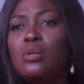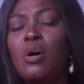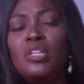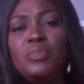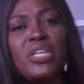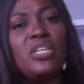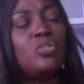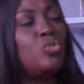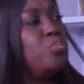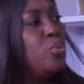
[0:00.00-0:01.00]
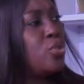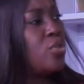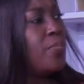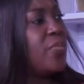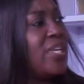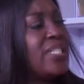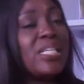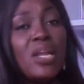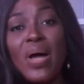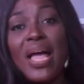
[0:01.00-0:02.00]
God begins to put some
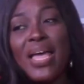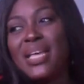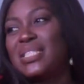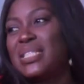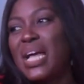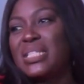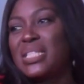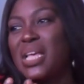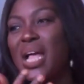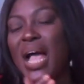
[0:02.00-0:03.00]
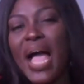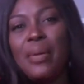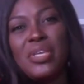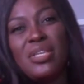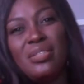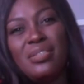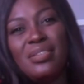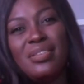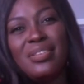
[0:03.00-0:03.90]
things in our hands that, I mean,